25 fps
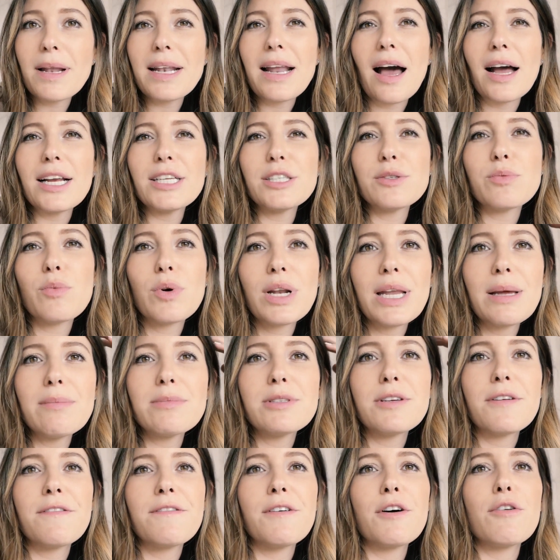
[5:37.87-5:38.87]
and I just want him
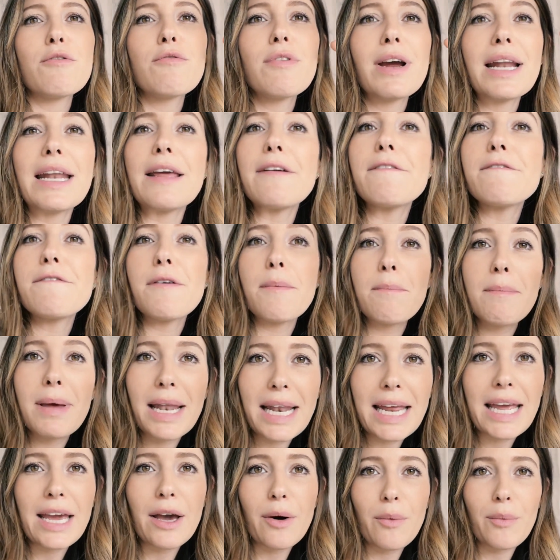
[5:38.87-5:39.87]
to feel really
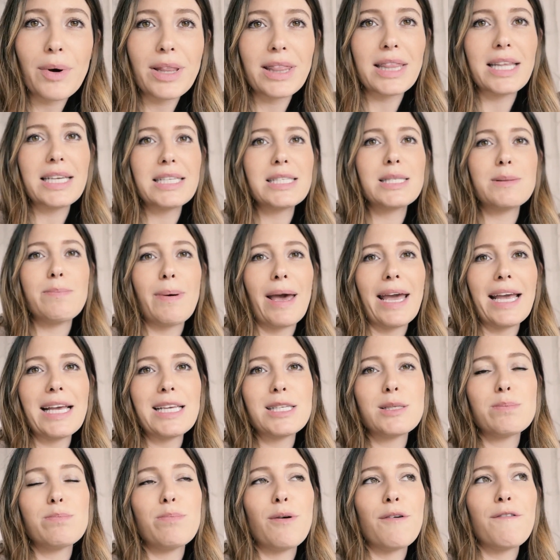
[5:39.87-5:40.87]
familiar with this
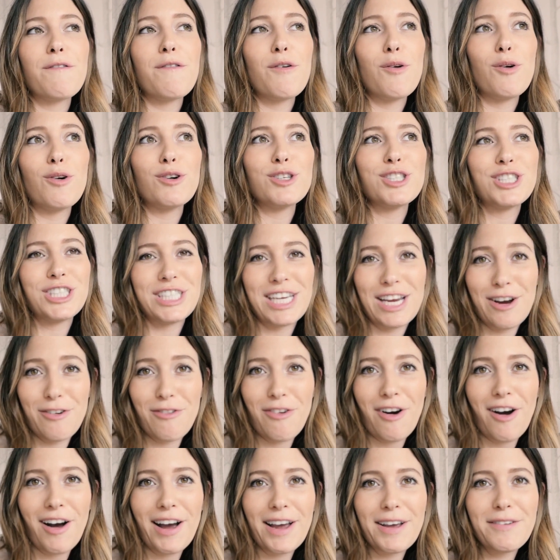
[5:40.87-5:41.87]
space before she
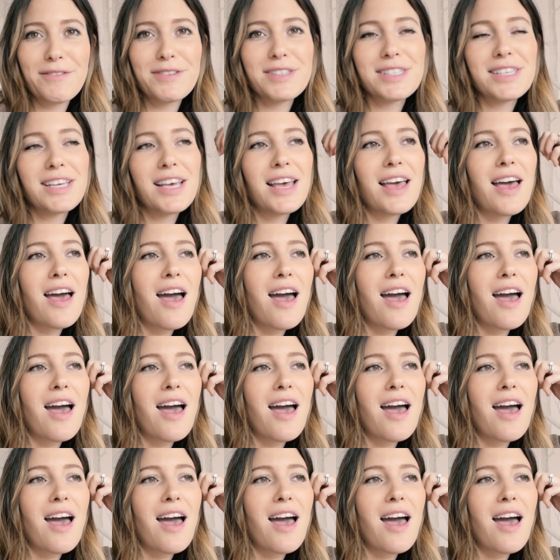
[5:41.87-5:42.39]
arrives.